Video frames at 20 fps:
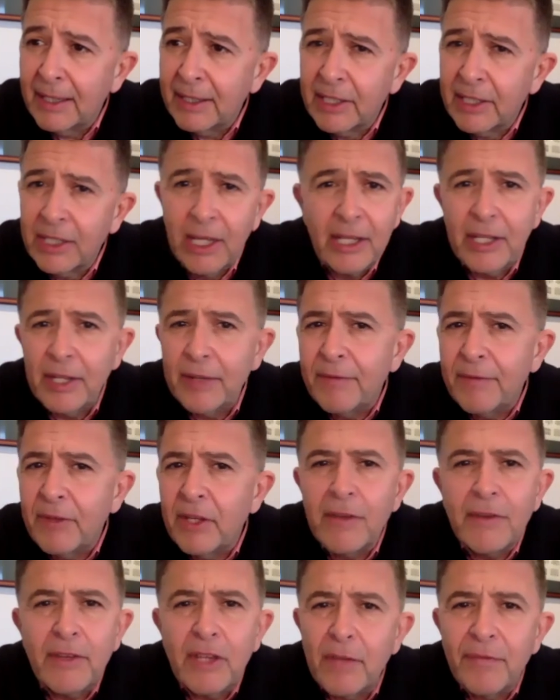
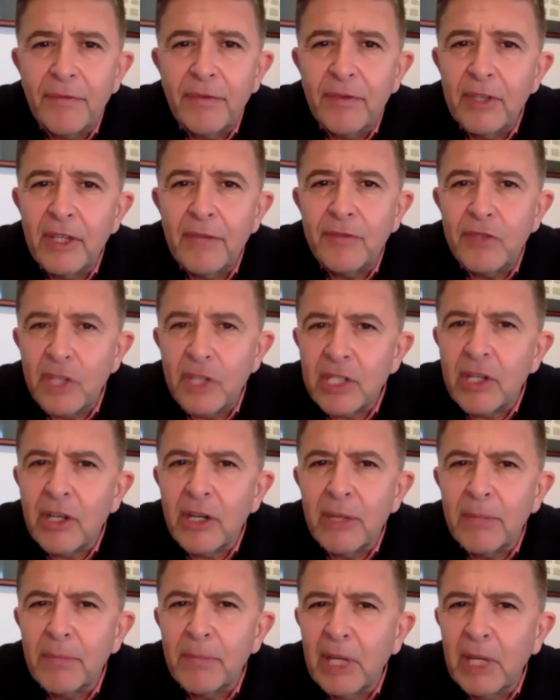You've just got
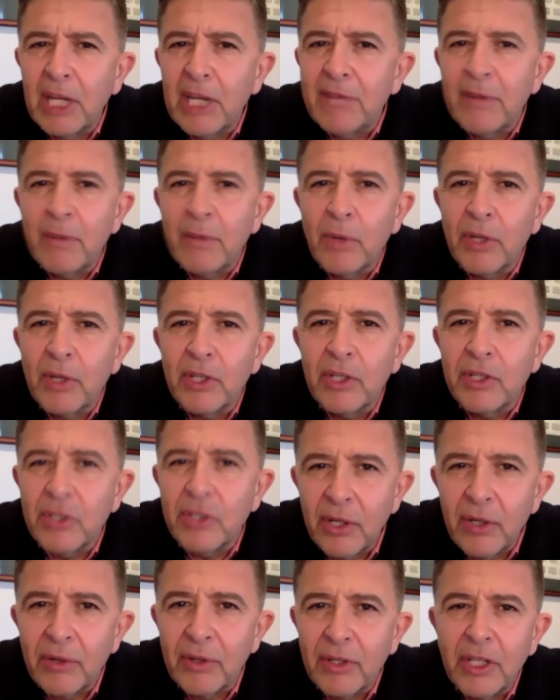to believe in what you
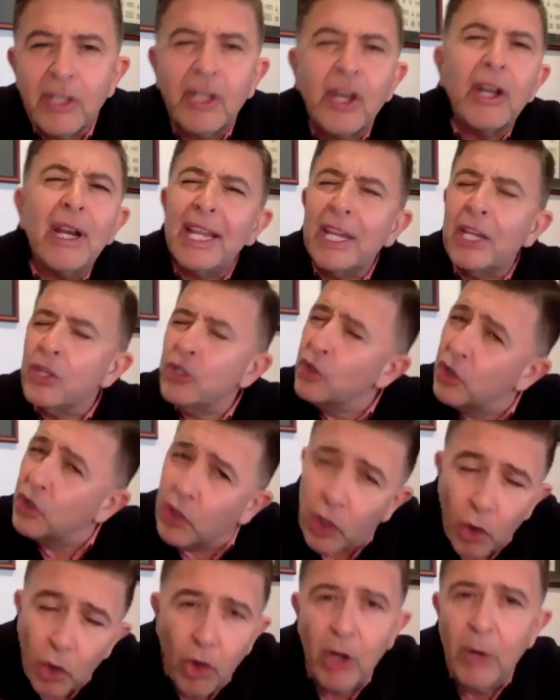do. You've got to
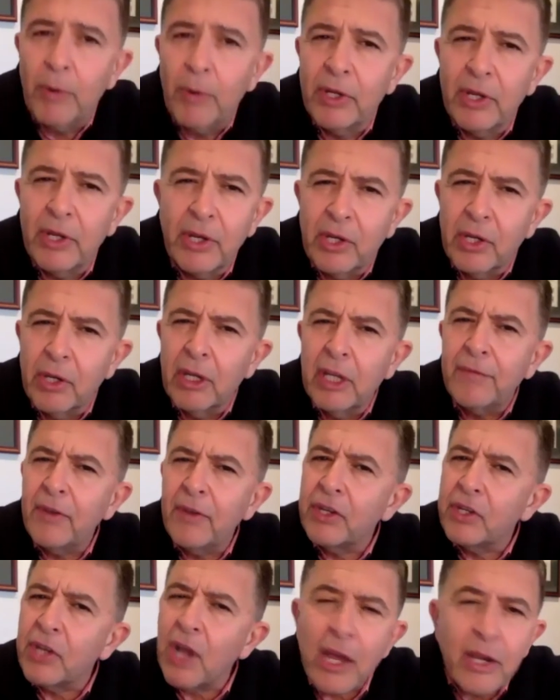enjoy what you do. If
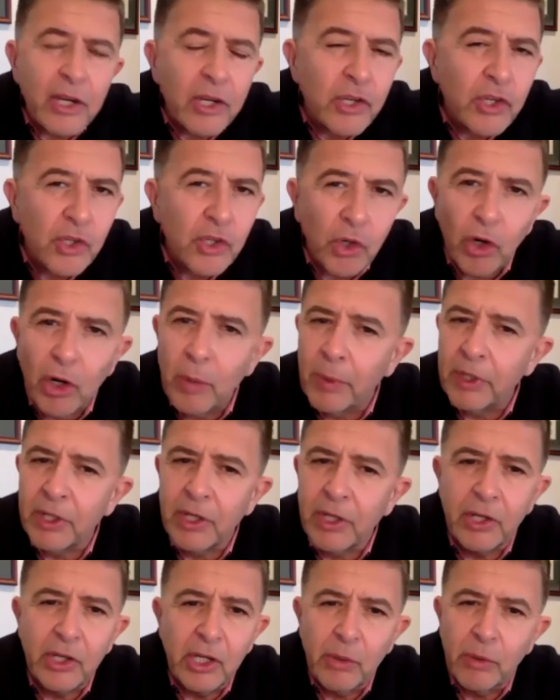you don't enjoy what
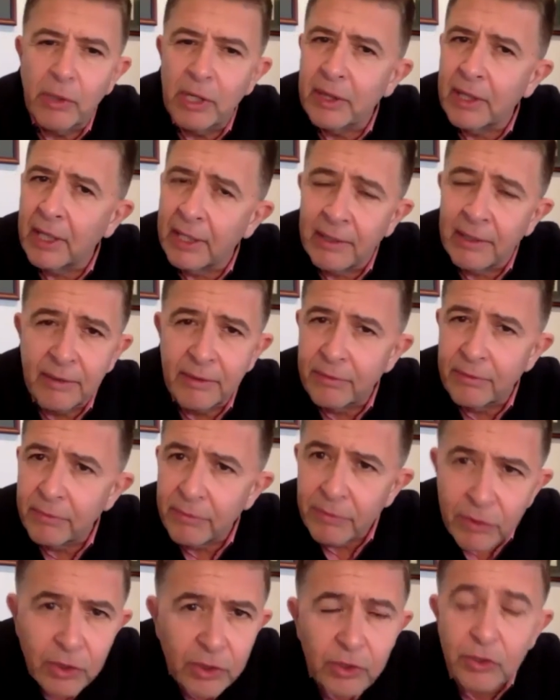you're doing, then
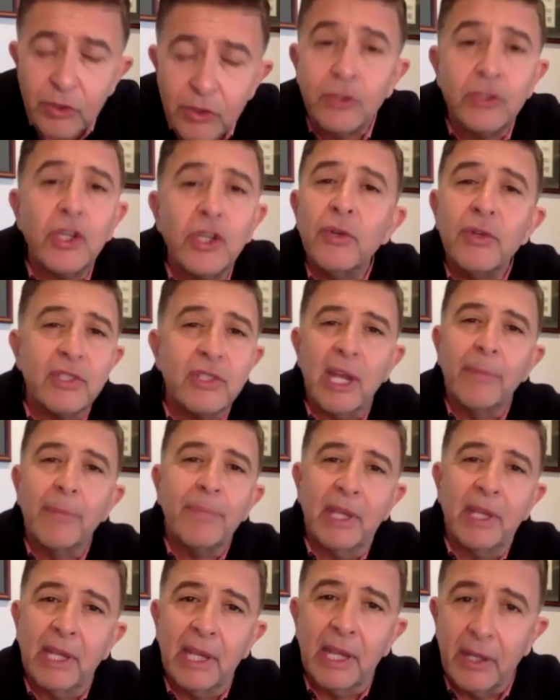do
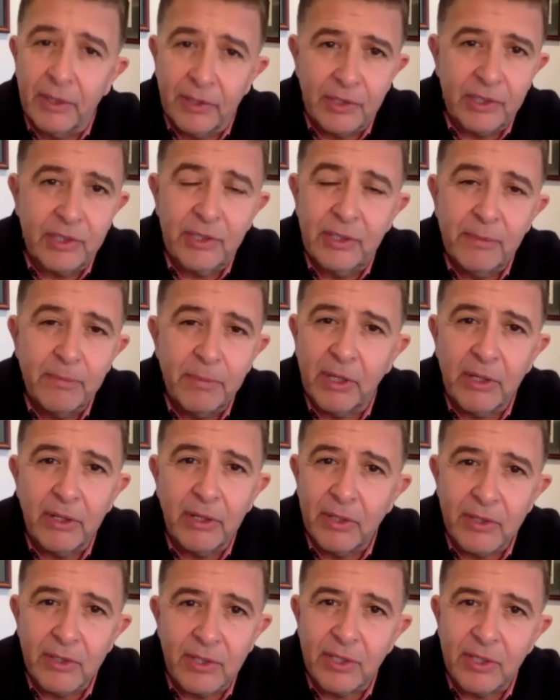something else,
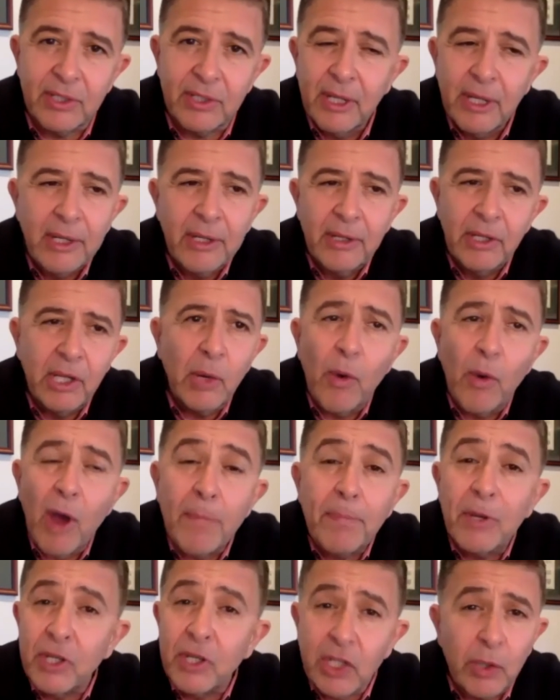because you won't
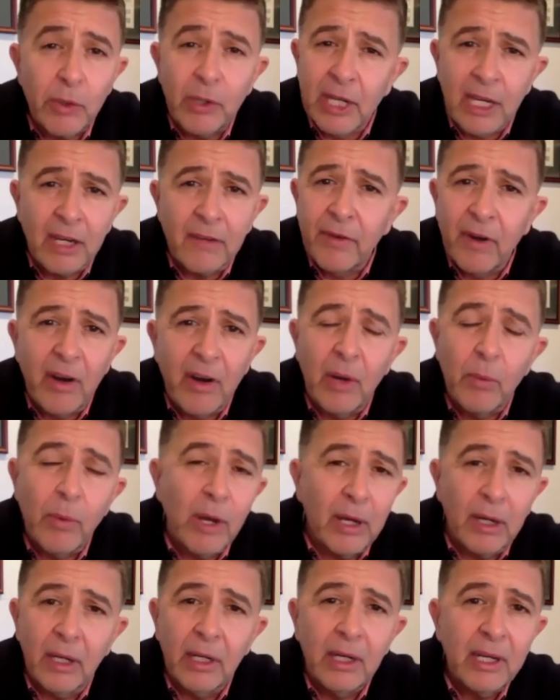be doing it very
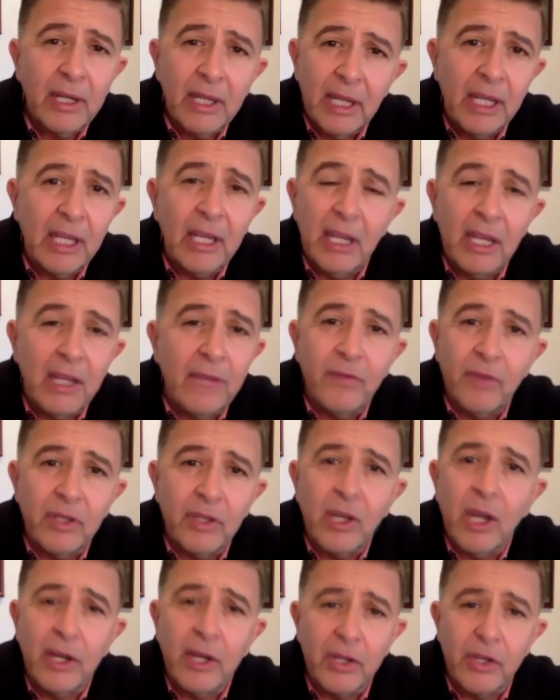well if you
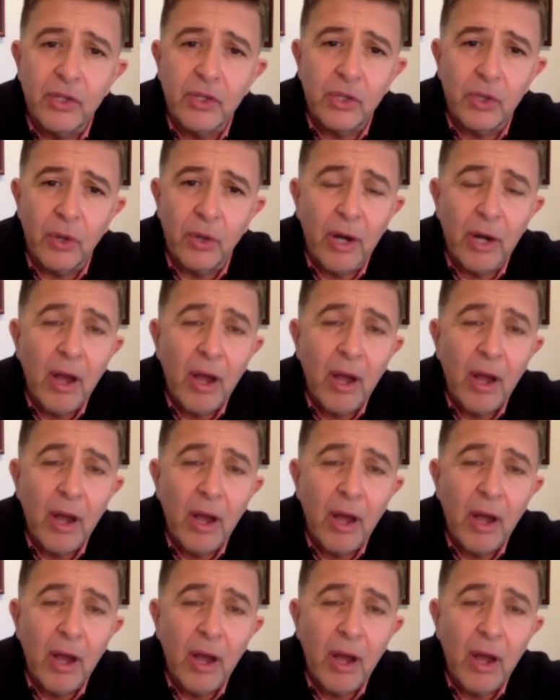don't enjoy it.